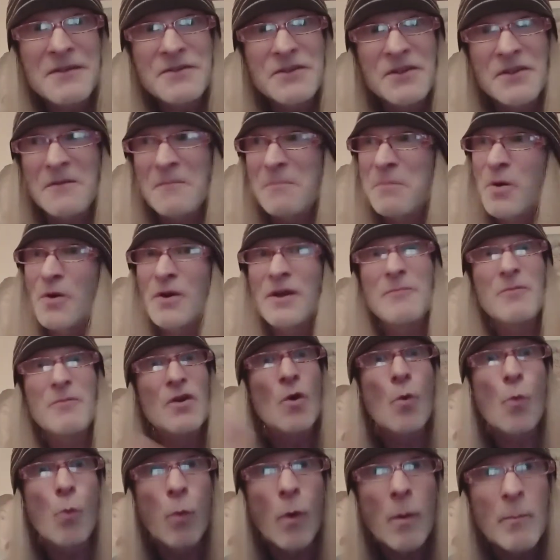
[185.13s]
so they put him on
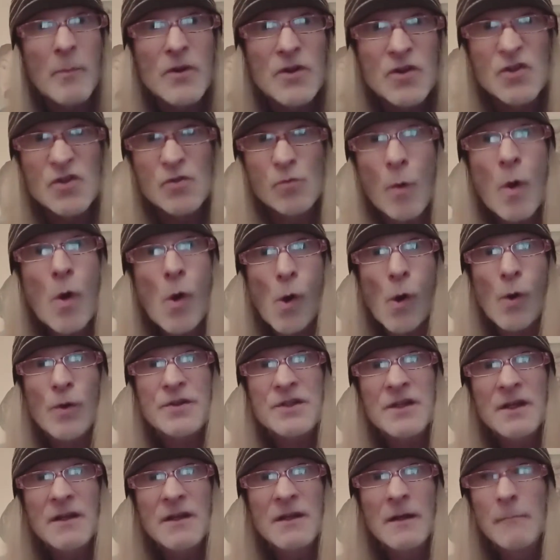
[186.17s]
a woman's ward,